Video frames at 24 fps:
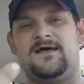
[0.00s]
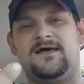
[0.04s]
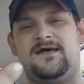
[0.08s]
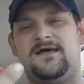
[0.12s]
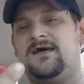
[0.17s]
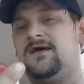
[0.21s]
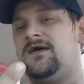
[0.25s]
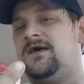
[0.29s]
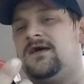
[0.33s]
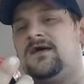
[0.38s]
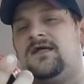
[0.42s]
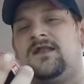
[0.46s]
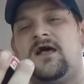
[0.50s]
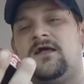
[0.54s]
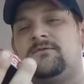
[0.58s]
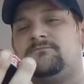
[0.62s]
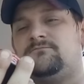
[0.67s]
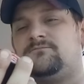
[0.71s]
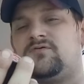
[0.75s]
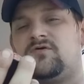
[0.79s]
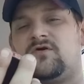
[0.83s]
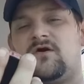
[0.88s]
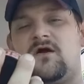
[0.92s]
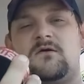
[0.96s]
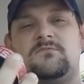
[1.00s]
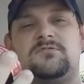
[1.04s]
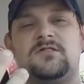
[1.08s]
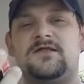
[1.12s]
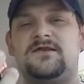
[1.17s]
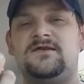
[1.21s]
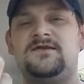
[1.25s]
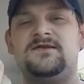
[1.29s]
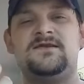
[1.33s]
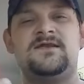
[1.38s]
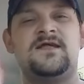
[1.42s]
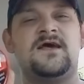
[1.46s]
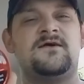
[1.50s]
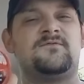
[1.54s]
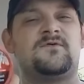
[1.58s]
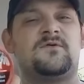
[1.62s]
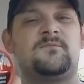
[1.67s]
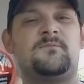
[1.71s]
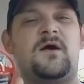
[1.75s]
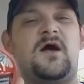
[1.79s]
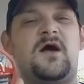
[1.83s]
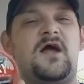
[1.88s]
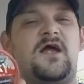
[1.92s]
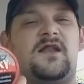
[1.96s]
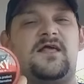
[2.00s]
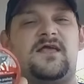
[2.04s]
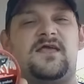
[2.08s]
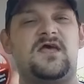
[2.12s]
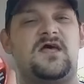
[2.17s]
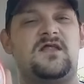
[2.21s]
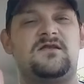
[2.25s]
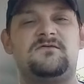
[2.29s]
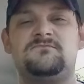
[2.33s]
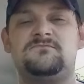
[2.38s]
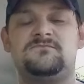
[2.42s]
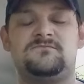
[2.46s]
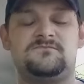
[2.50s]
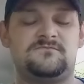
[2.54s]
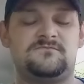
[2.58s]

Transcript: and I'd probably never buy it again.